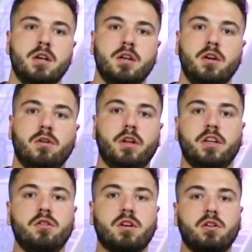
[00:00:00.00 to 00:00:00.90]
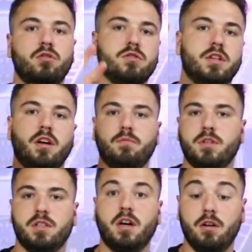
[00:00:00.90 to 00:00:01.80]
you know, like, you can use them
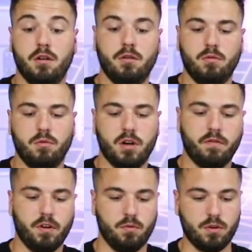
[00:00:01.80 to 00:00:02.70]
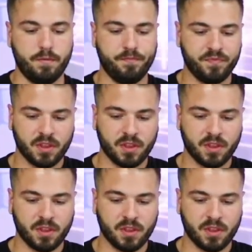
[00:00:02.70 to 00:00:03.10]
to tell you whatever you want.